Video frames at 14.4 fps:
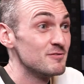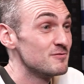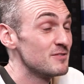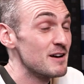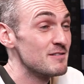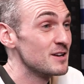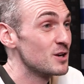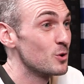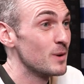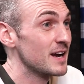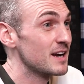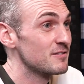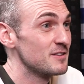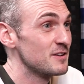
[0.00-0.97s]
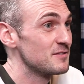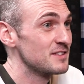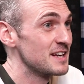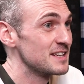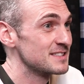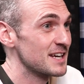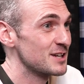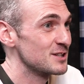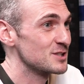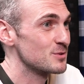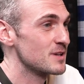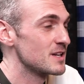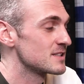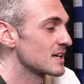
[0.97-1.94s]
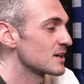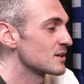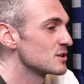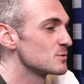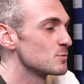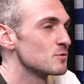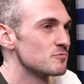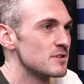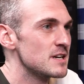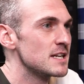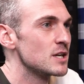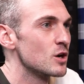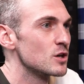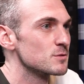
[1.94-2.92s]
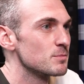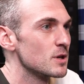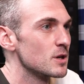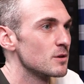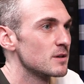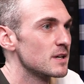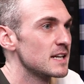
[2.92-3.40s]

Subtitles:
Very quick, 15 seconds, 20 seconds, but really nice bloke.